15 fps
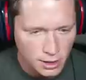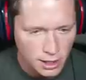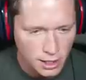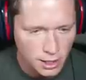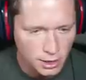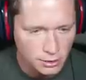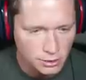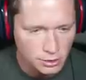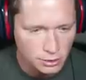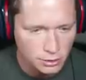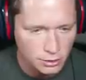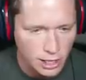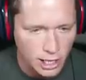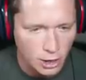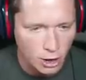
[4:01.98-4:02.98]
It goes
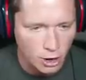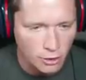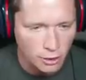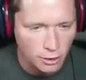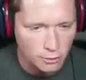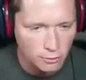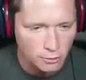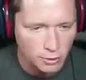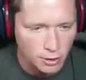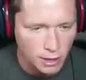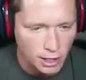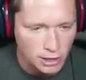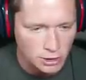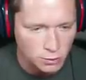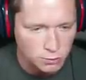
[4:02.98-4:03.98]
through like all
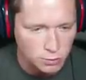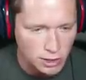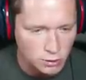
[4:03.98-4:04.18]
his